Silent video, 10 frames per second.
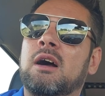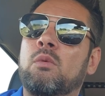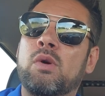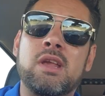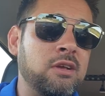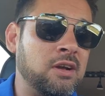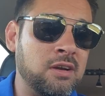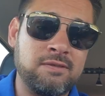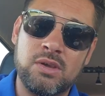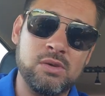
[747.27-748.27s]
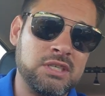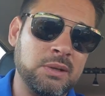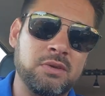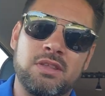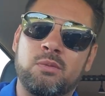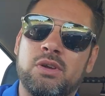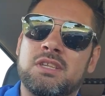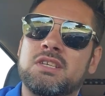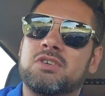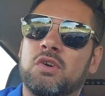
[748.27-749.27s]
We could have used him with
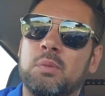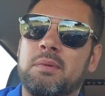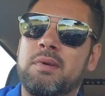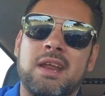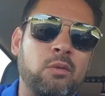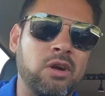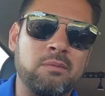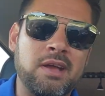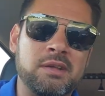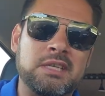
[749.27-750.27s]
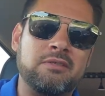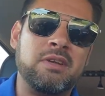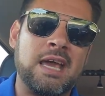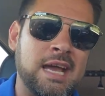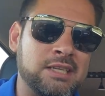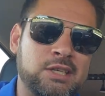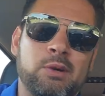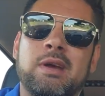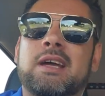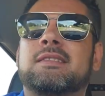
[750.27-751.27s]
this group, and man, it would have made us even
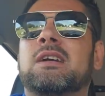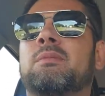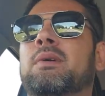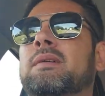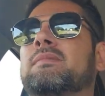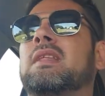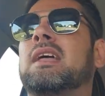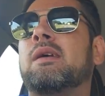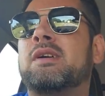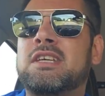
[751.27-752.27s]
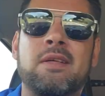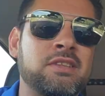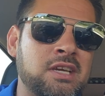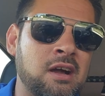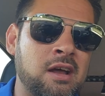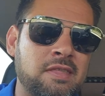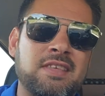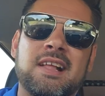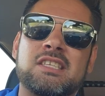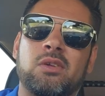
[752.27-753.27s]
nastier back there. But anyway, Jalen's gone. I
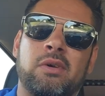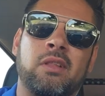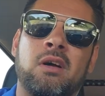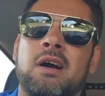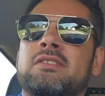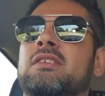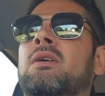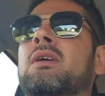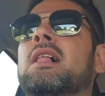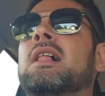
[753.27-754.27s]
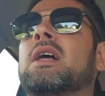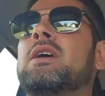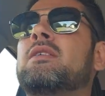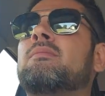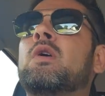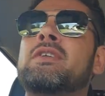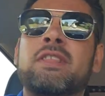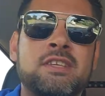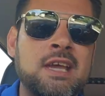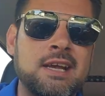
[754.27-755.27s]
think that's the only loss. So moving to
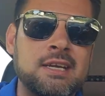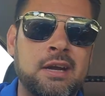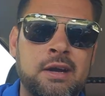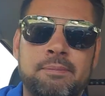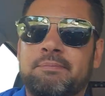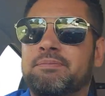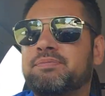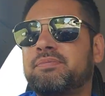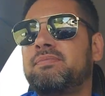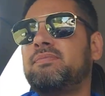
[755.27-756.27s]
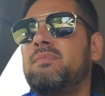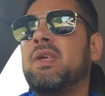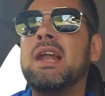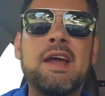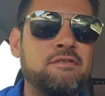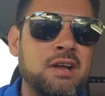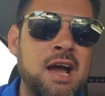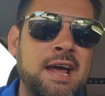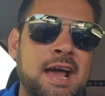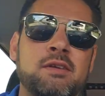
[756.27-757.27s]
the secondary, and I
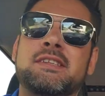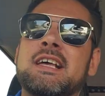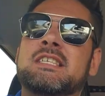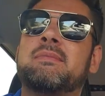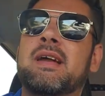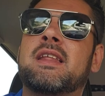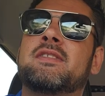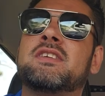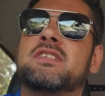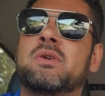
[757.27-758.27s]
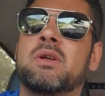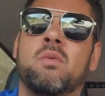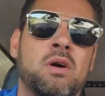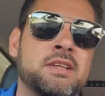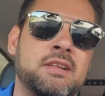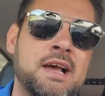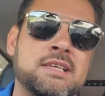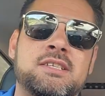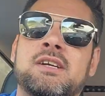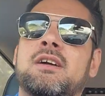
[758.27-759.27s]
forgot how decimated this unit was
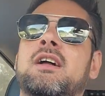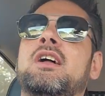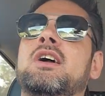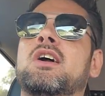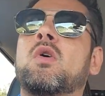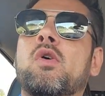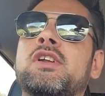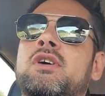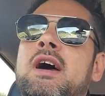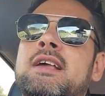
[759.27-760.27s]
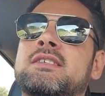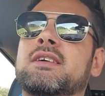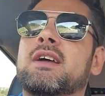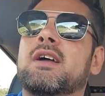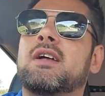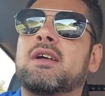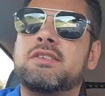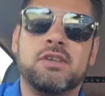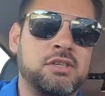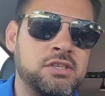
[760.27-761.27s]
last year. Corey Trice
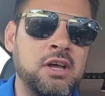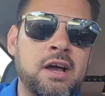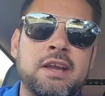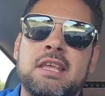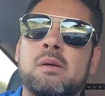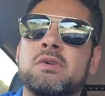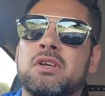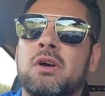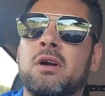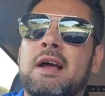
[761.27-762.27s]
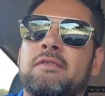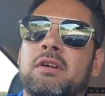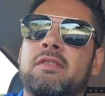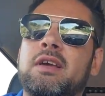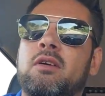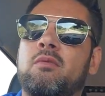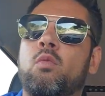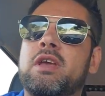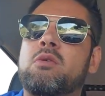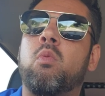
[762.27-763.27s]
is their stud. He was hurt after I think
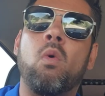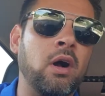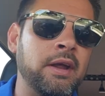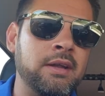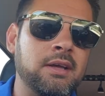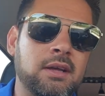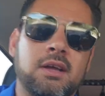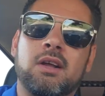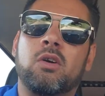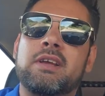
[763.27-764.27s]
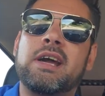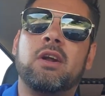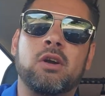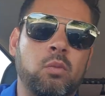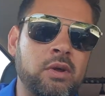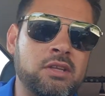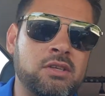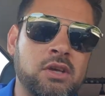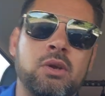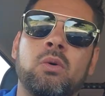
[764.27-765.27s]
week 1, or he got hurt in week
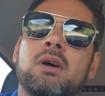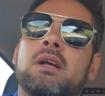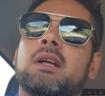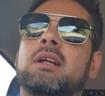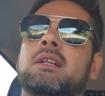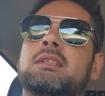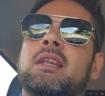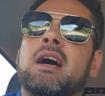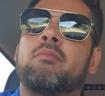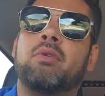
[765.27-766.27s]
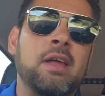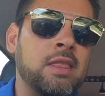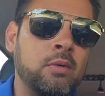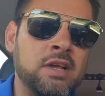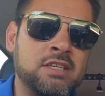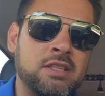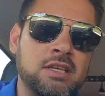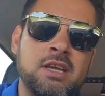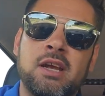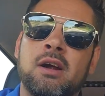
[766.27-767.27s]
2. Did not play the rest of
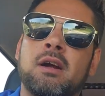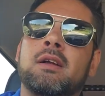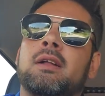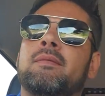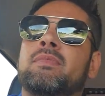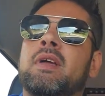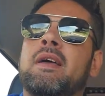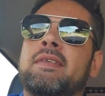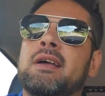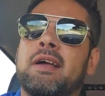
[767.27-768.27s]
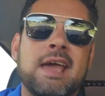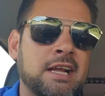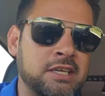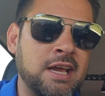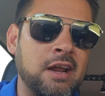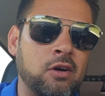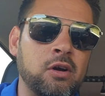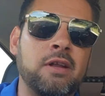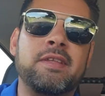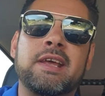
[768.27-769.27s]
the year. I think he actually got
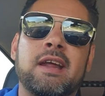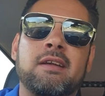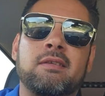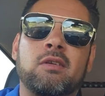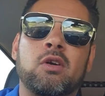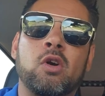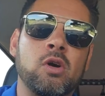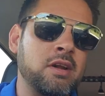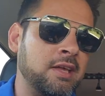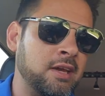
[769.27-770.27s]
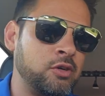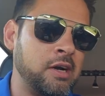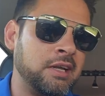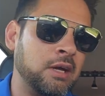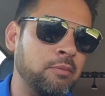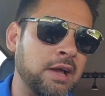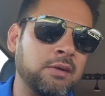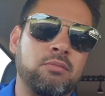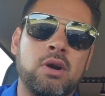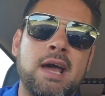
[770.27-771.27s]
hurt, and then he got hurt again trying to come back
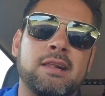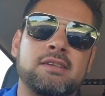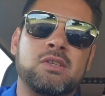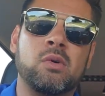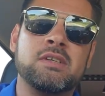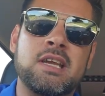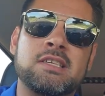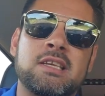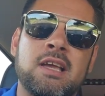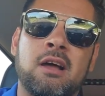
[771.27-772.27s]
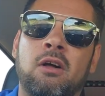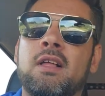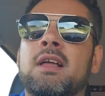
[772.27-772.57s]
and practice towards ACL.